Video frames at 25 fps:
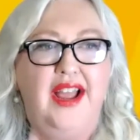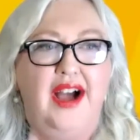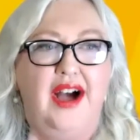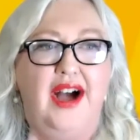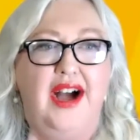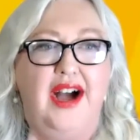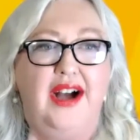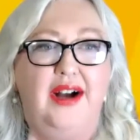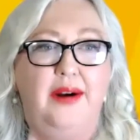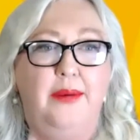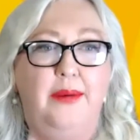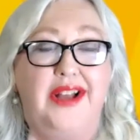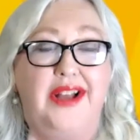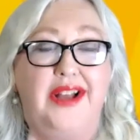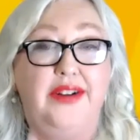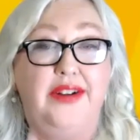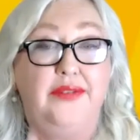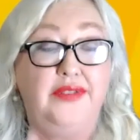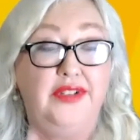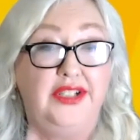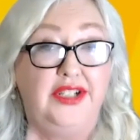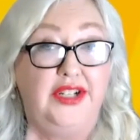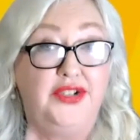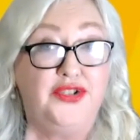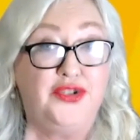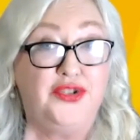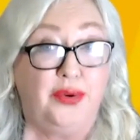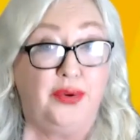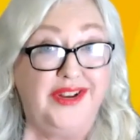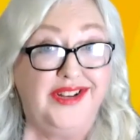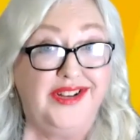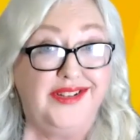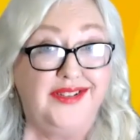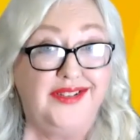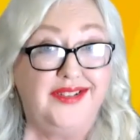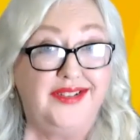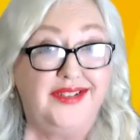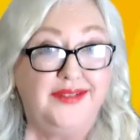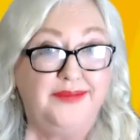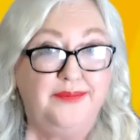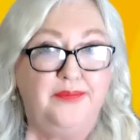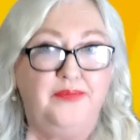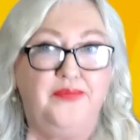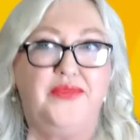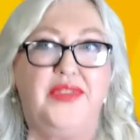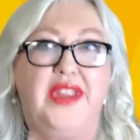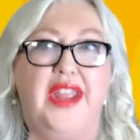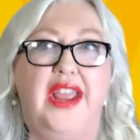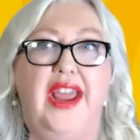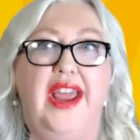I definitely enjoyed it,
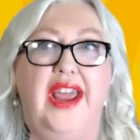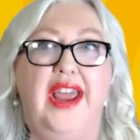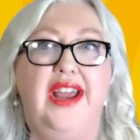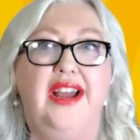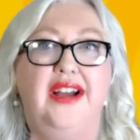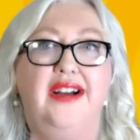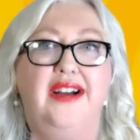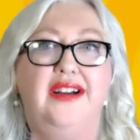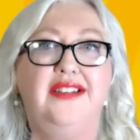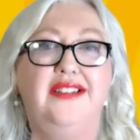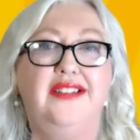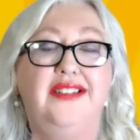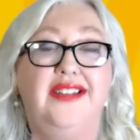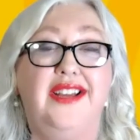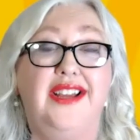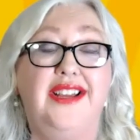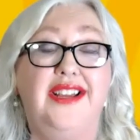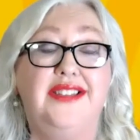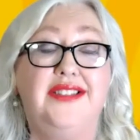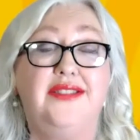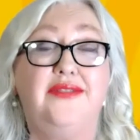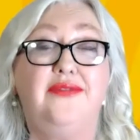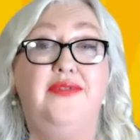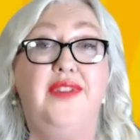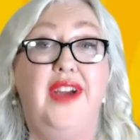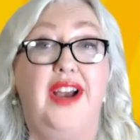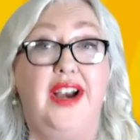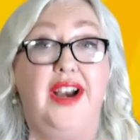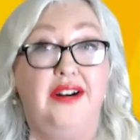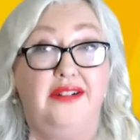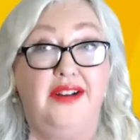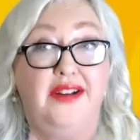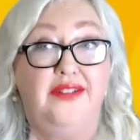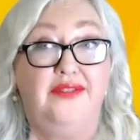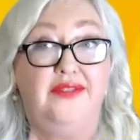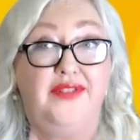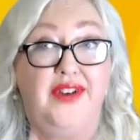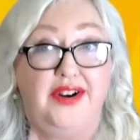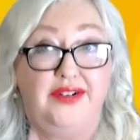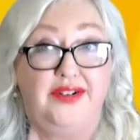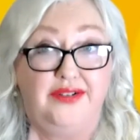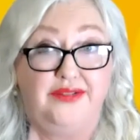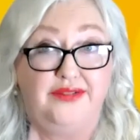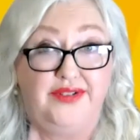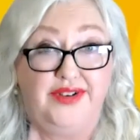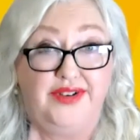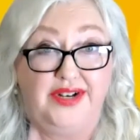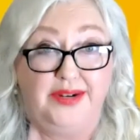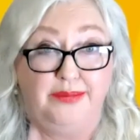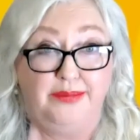and it's very,
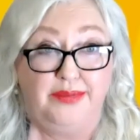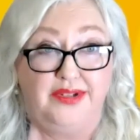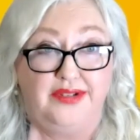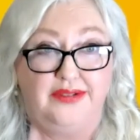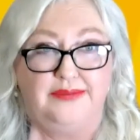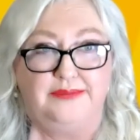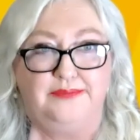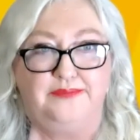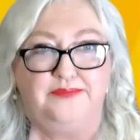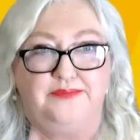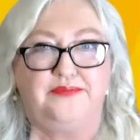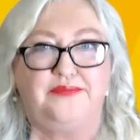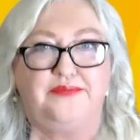very readable.